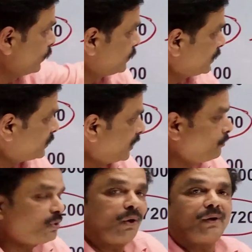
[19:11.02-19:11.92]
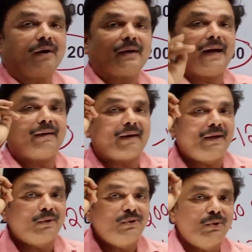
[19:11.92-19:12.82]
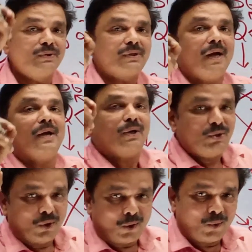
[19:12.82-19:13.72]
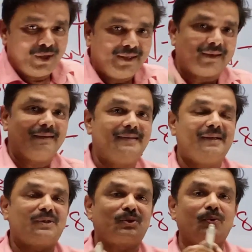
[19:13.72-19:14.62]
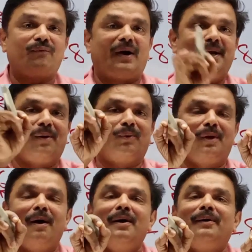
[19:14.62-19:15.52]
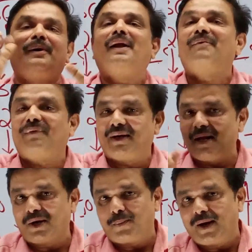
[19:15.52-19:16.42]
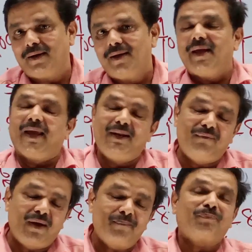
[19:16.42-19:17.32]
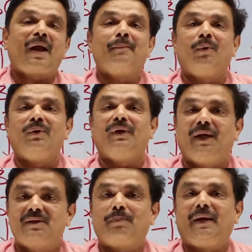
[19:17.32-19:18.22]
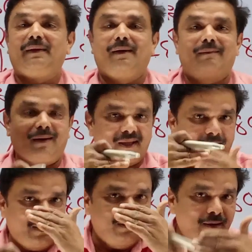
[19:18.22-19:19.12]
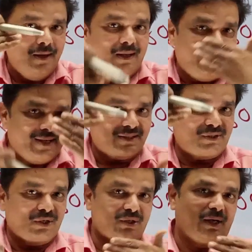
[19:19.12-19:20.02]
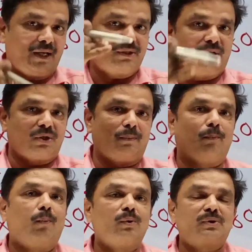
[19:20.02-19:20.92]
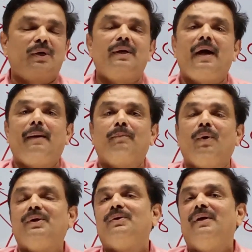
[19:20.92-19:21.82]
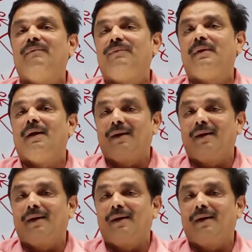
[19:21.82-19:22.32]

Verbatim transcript: use the same shortcut and try to use your own intelligence to find out the trick for that one. Anyway, I'm going to explain the trick in the next session. Next session, mostly I'm going to give